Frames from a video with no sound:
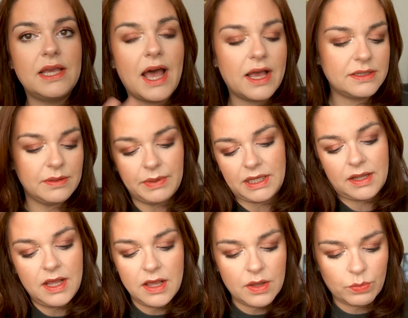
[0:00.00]
has, I
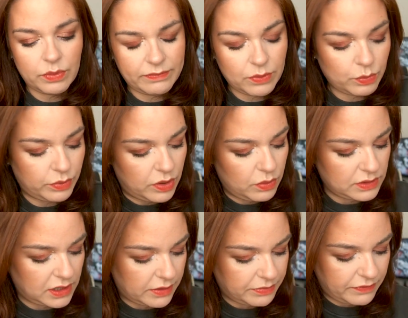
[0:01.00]
mean, we will
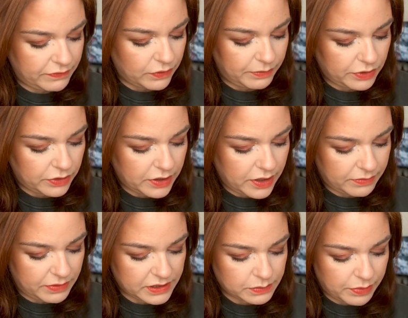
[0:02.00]
love the formula of
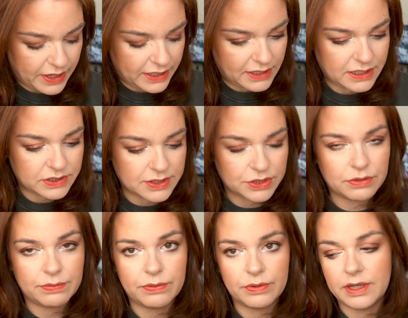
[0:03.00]
this brand. It's such
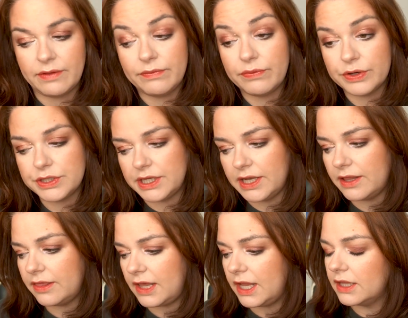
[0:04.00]
an unfortunate
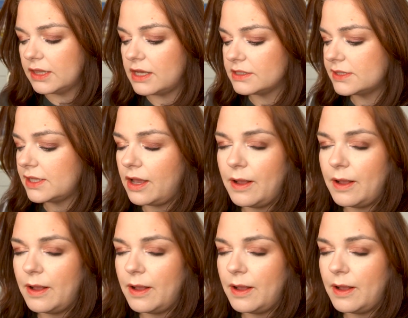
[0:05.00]
thing that's